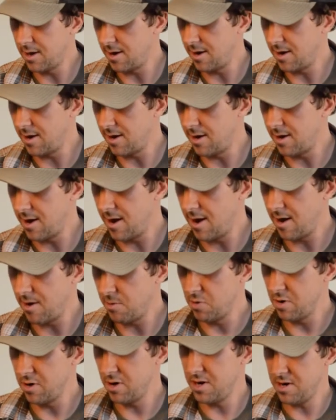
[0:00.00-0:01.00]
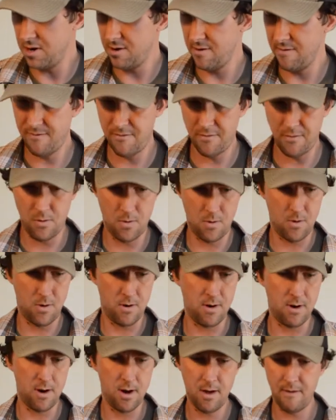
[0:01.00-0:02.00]
and uh, we're here
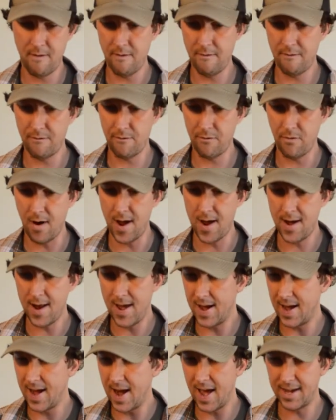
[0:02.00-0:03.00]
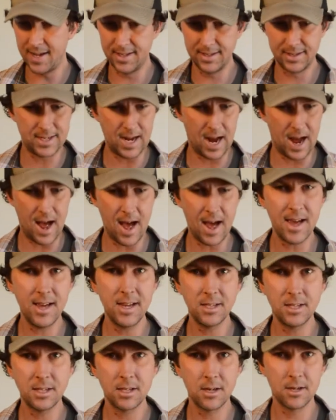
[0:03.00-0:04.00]
for Friday night
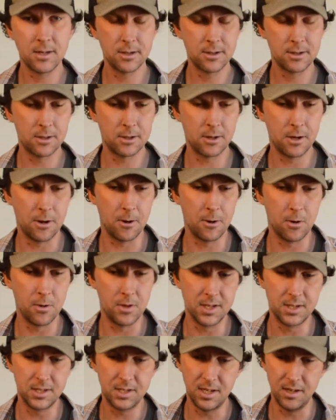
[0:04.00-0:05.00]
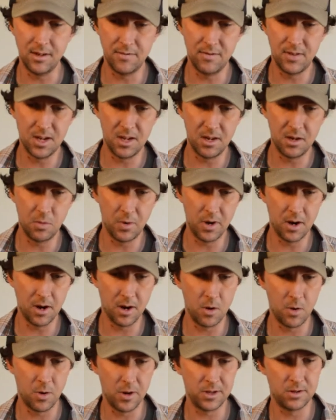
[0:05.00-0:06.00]
ties. So this evening we are
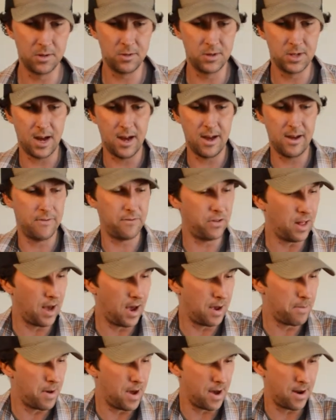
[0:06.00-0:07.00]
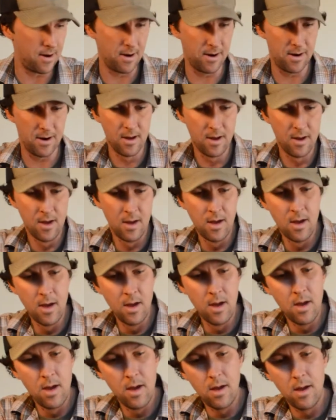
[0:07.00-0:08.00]
going to tie a fly pattern
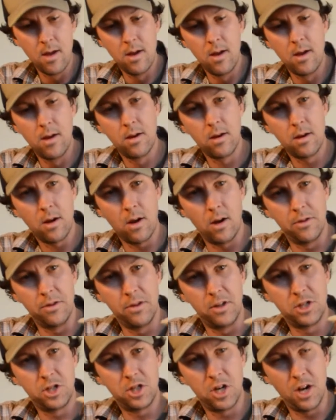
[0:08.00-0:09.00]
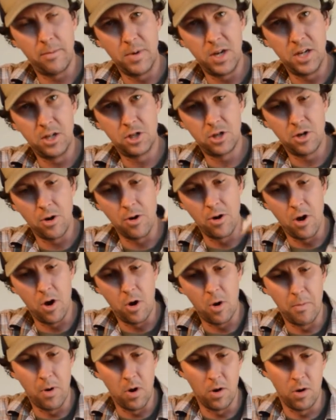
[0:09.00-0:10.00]
called the Chubby
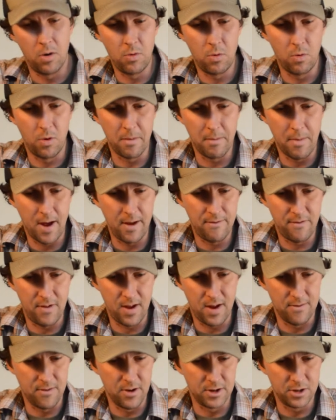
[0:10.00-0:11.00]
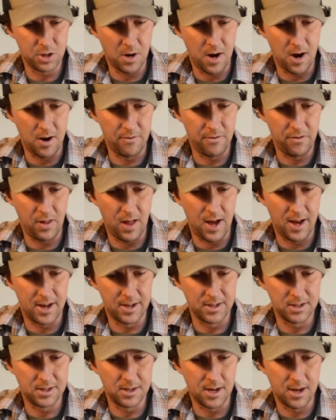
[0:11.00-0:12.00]
Chernobyl, one of my favorite trout
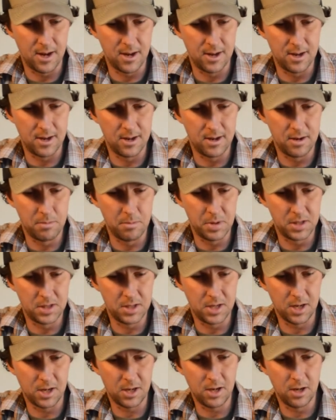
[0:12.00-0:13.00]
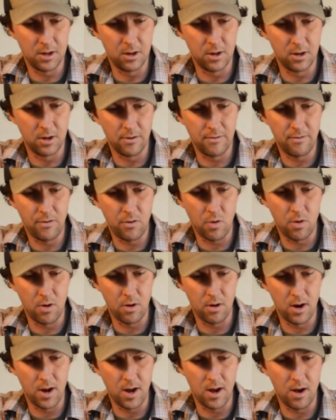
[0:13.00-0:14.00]
flies, uh, in particular
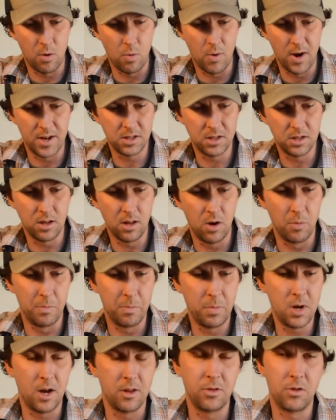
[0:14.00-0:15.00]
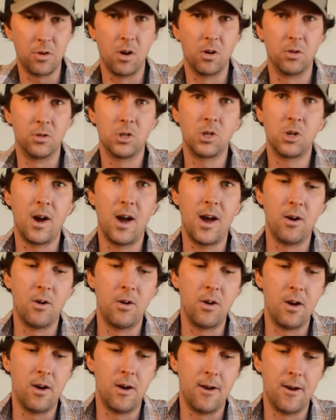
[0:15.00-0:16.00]
for uh, West Slope cutthroat
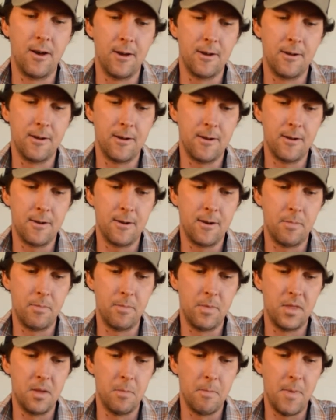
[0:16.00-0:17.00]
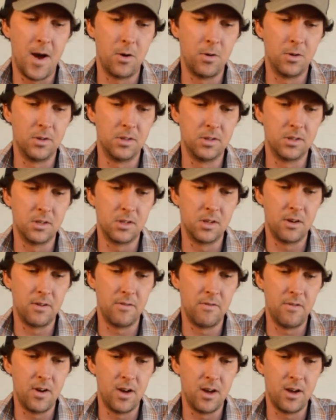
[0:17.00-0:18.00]
trout uh, up in the mountains
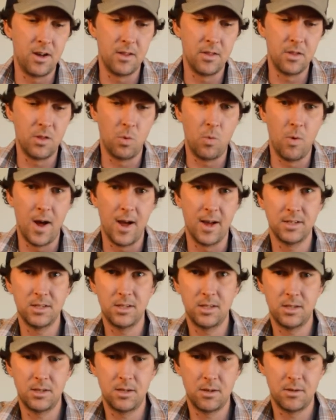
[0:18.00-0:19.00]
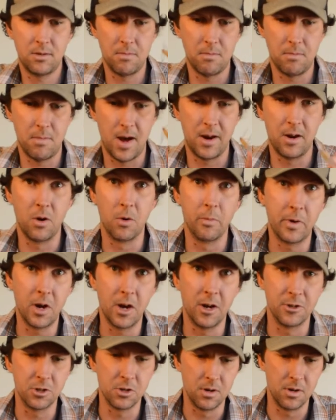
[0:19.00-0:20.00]
of uh, the West, my home
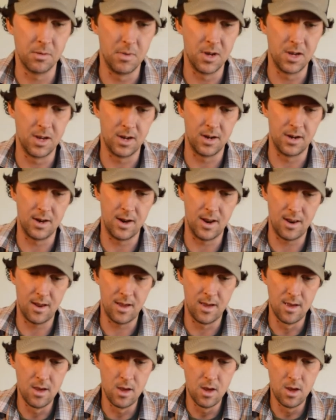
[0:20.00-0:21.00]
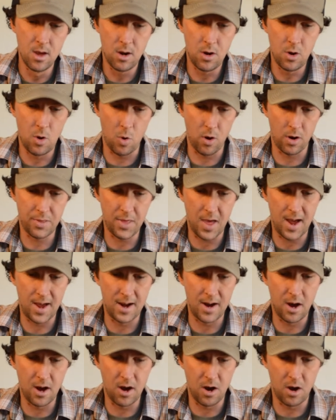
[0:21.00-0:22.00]
country being North
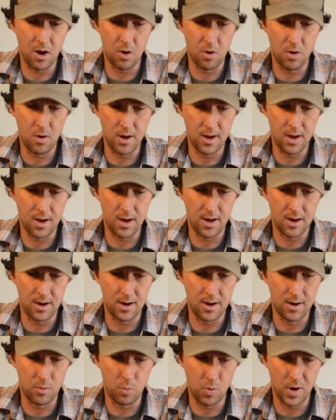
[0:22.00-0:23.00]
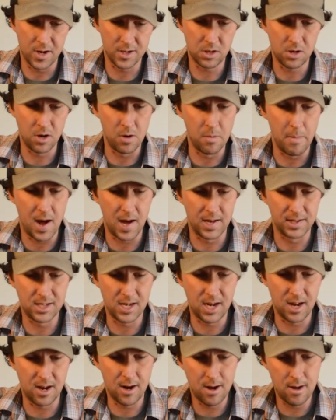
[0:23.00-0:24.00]
Idaho and Western
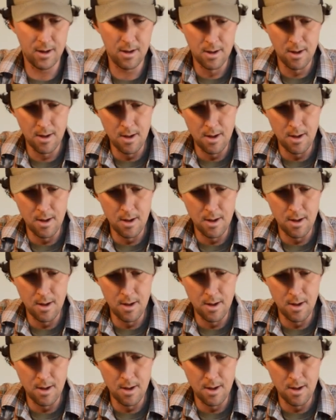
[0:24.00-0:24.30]
Montana.